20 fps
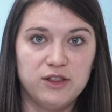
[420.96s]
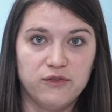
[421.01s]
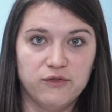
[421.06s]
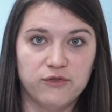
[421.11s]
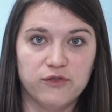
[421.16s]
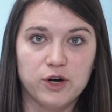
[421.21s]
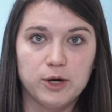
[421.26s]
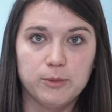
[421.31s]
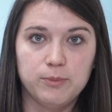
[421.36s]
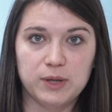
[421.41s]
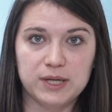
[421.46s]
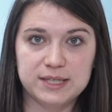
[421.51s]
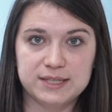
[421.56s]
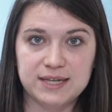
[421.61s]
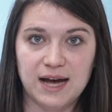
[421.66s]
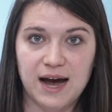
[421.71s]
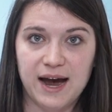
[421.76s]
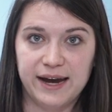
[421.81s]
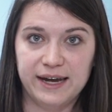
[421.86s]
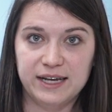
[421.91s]
the verb
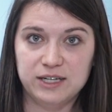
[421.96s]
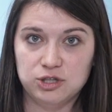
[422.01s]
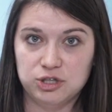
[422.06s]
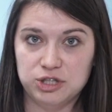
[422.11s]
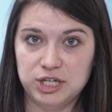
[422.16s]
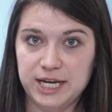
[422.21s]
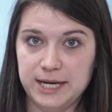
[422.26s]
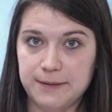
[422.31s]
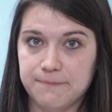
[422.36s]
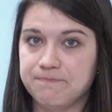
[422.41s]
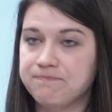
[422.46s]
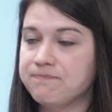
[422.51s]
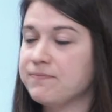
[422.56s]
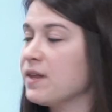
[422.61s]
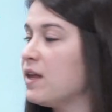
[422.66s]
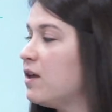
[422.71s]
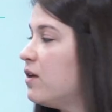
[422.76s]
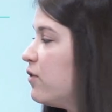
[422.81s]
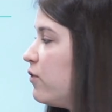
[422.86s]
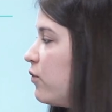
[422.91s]
plus ing.
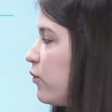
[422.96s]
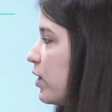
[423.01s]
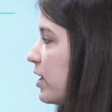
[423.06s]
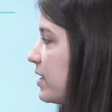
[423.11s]
For